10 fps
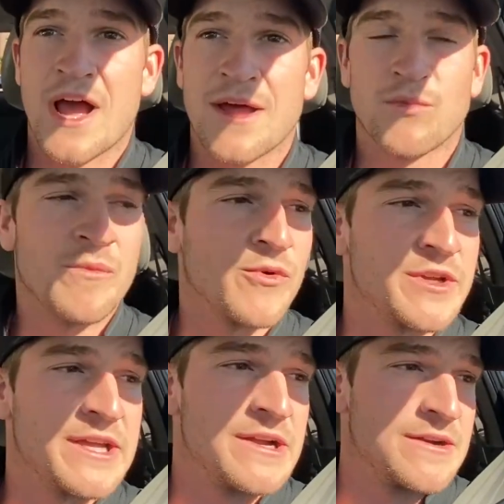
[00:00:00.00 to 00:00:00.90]
I had one more
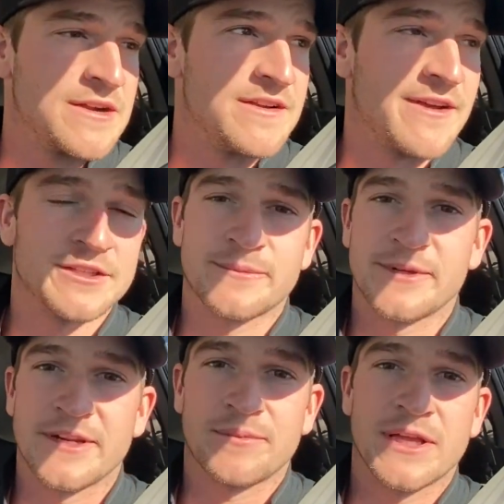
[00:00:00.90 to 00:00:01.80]
year of
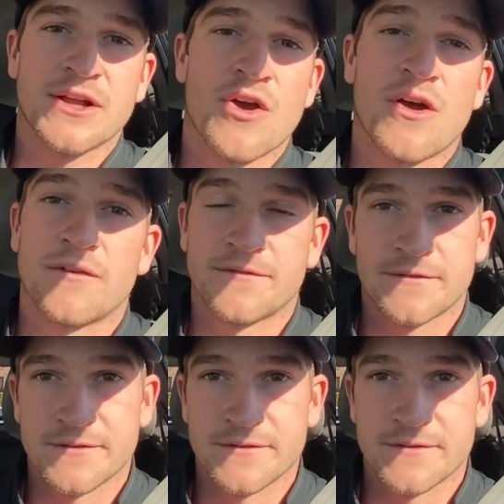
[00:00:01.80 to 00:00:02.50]
eligibility to play golf,